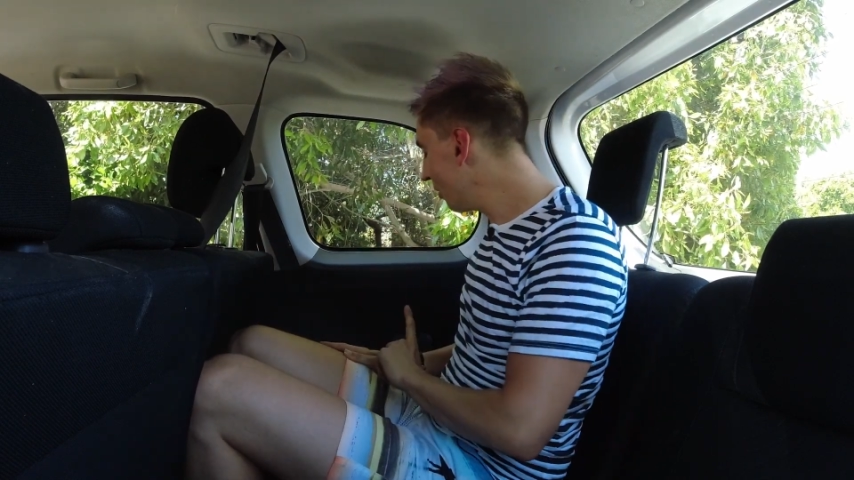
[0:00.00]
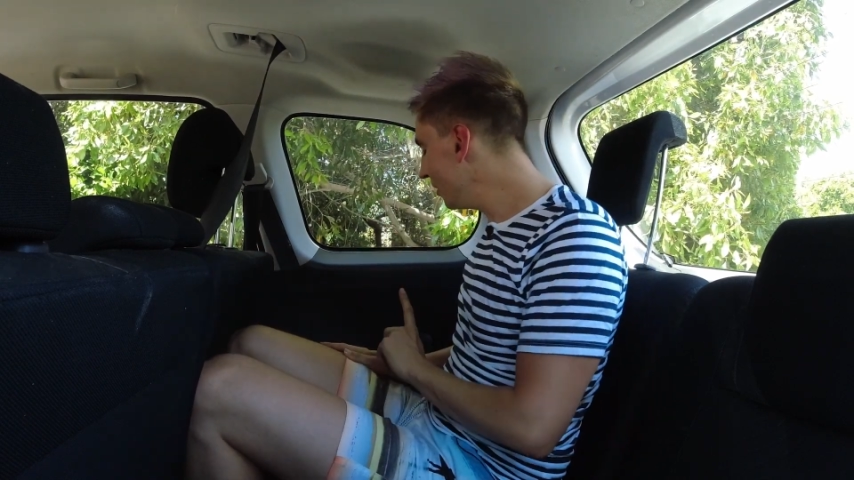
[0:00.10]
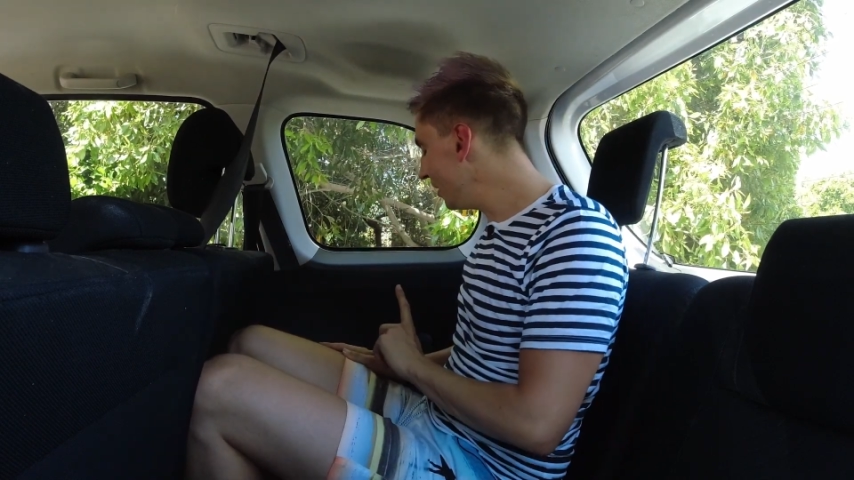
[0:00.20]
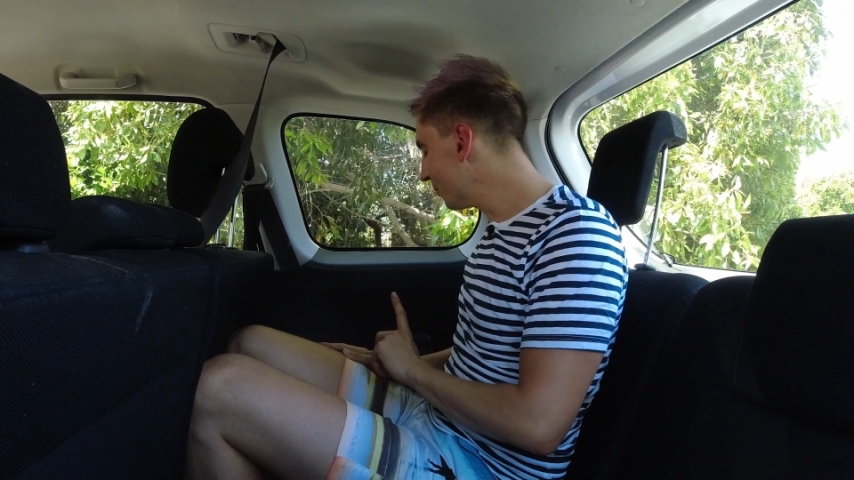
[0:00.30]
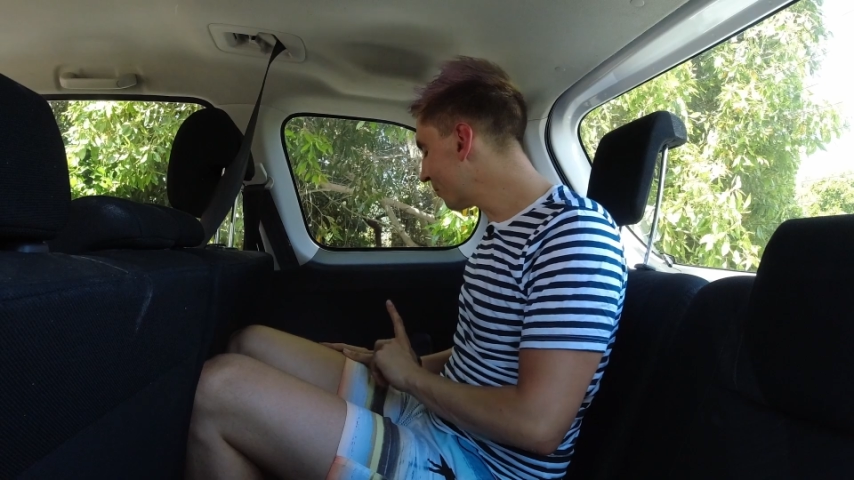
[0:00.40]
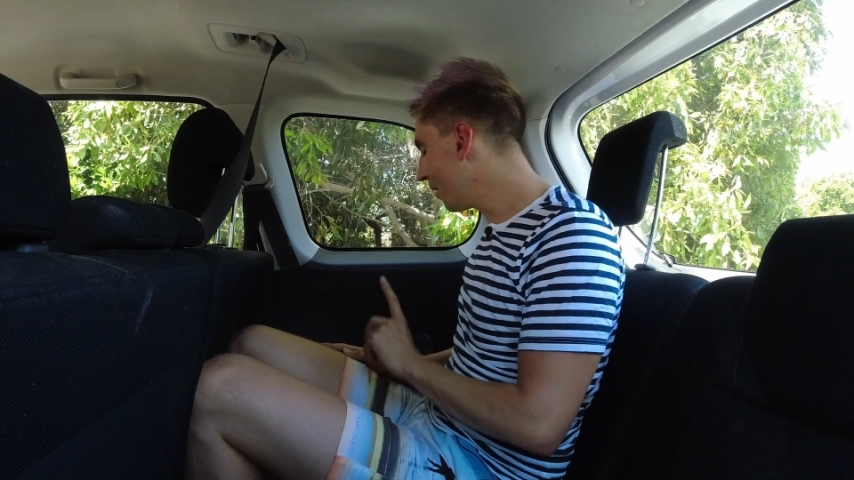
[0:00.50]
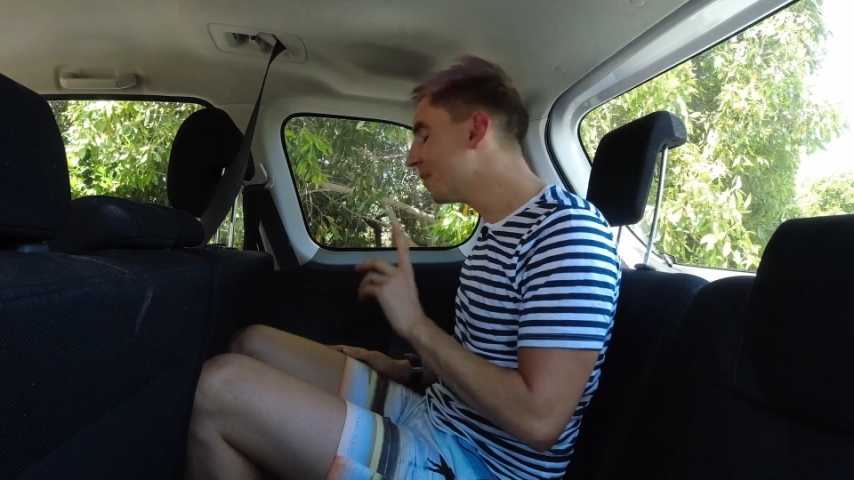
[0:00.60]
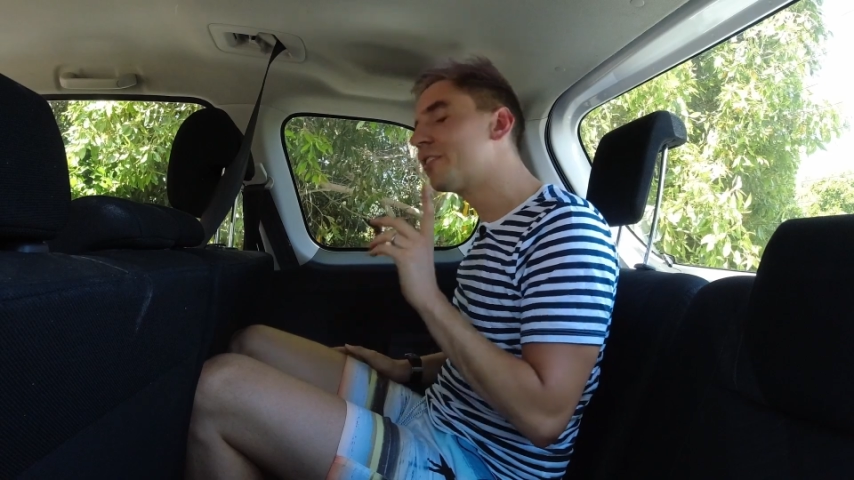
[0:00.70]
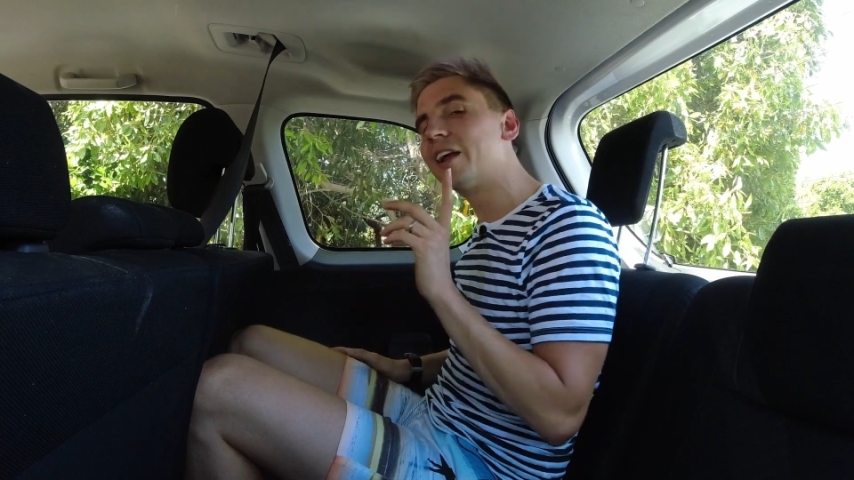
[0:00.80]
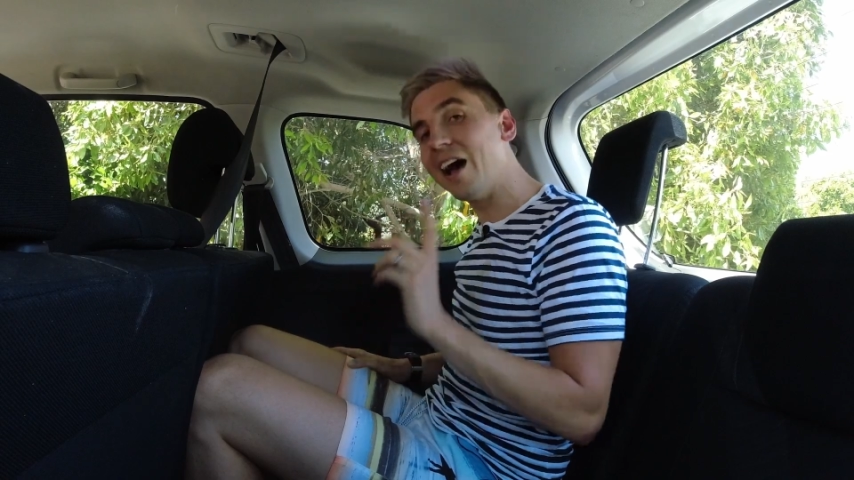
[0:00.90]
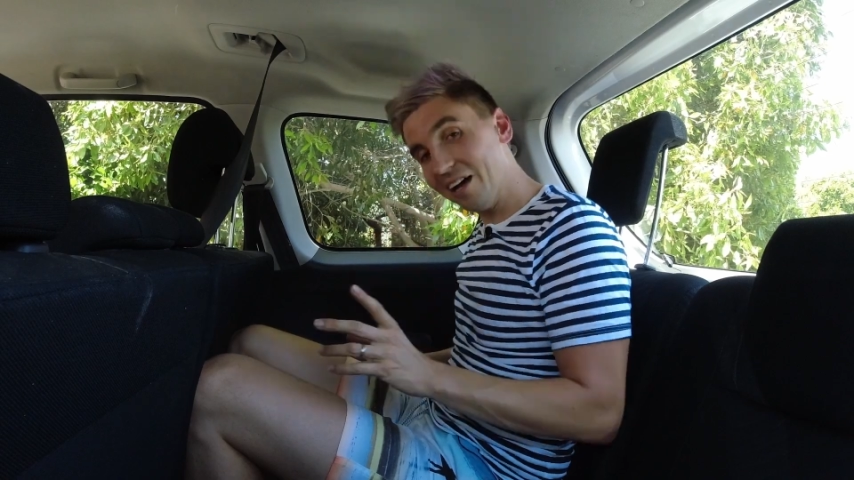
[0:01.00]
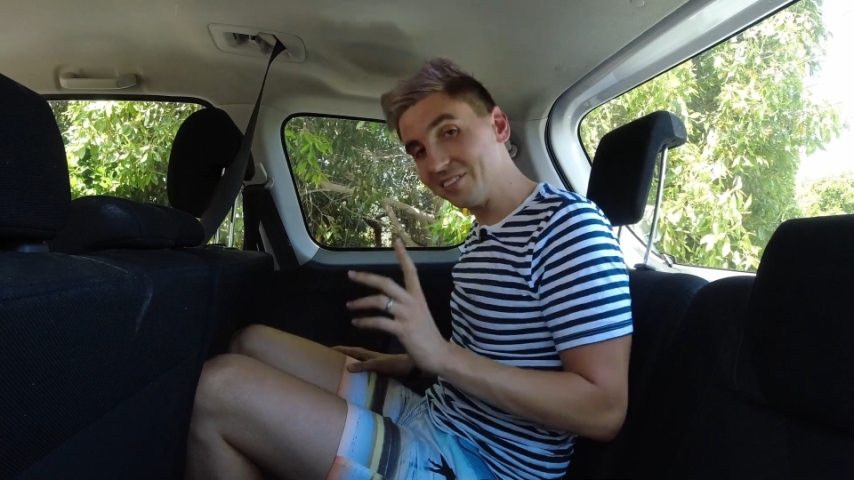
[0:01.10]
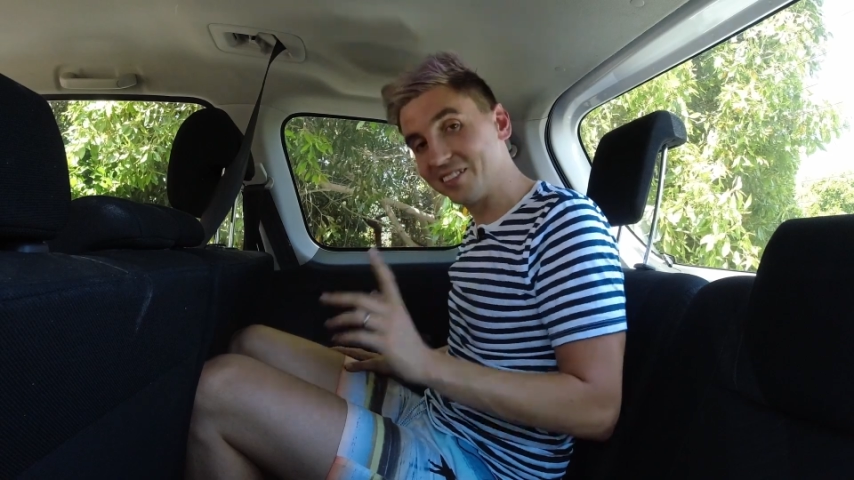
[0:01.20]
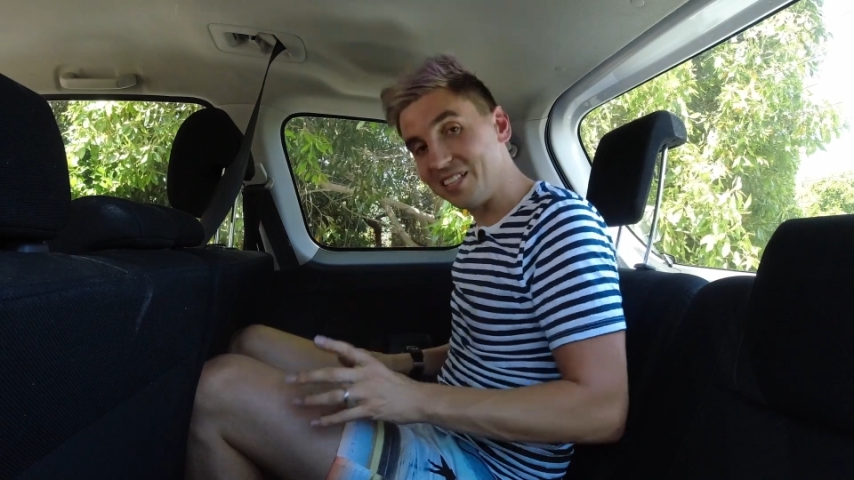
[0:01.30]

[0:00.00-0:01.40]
only row that has